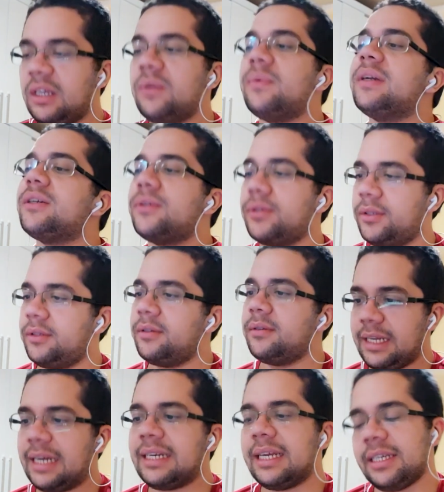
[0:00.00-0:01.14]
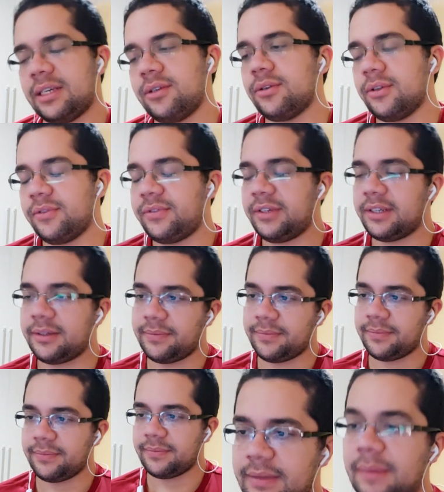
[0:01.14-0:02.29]
It was good. I like you, Sophia.
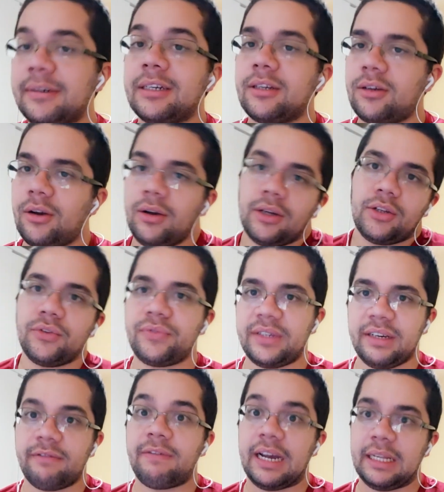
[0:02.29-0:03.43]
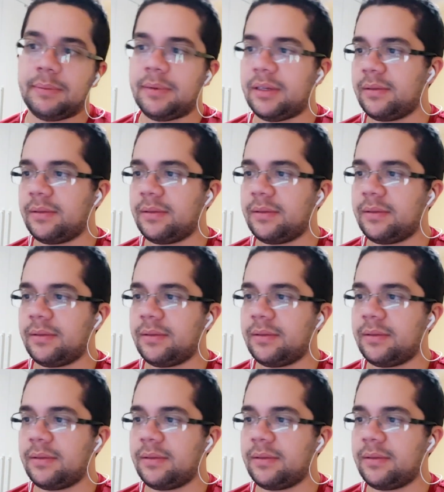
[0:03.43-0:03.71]
I'm gonna call her Sophia. Fight